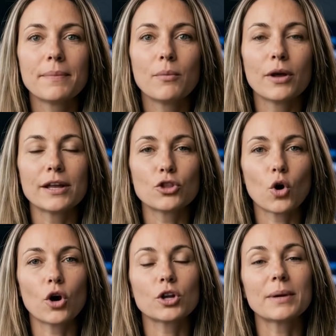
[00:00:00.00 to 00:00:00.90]
what the
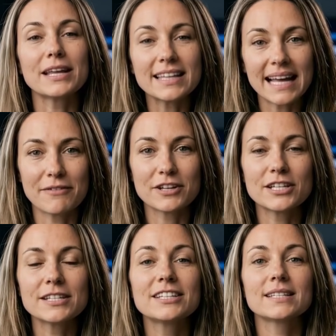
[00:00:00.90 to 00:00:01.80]
documented
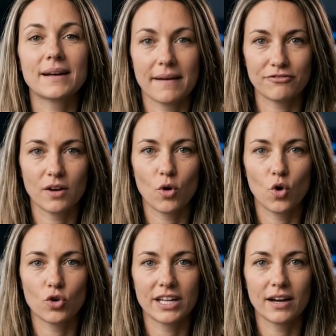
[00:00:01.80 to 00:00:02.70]
evidence from
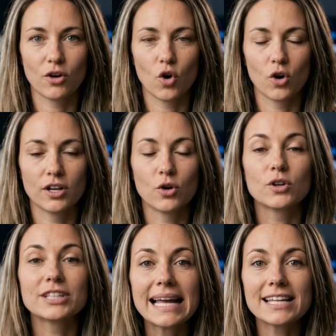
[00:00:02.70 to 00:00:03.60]
Odell corridor
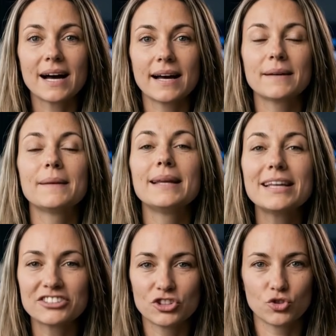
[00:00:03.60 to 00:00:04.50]
data,
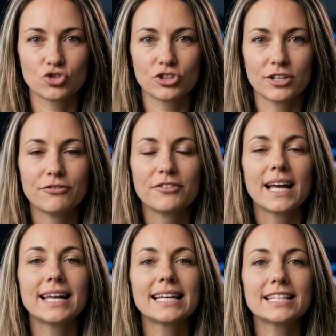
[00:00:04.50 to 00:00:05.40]
institutional
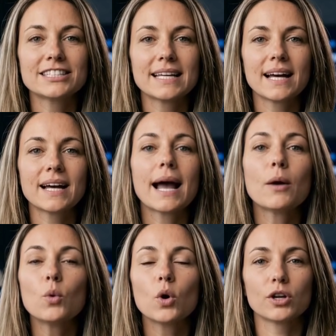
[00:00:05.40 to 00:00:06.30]
filings,
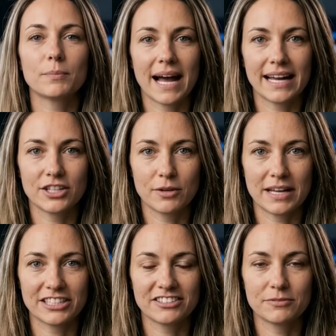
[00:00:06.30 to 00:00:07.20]
and World Bank
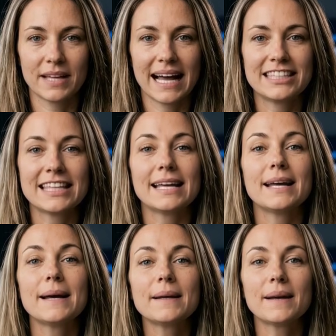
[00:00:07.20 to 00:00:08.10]
remittance pricing
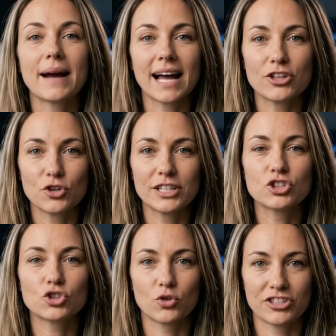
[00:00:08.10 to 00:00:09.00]
actually
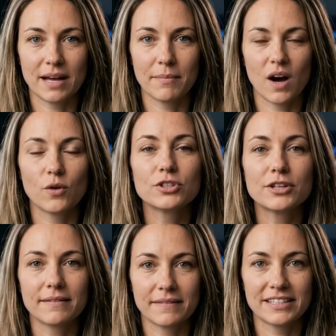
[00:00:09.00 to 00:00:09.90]
shows about
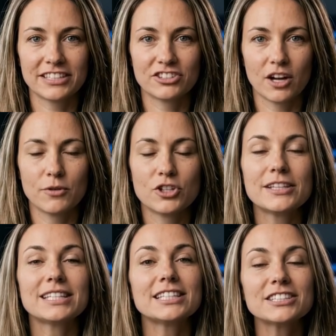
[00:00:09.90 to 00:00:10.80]
the disruption
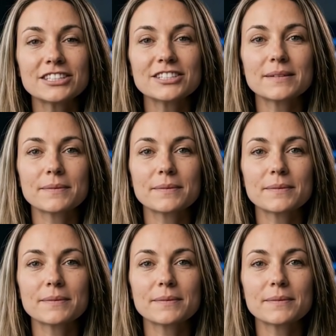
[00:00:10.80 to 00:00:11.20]
thesis,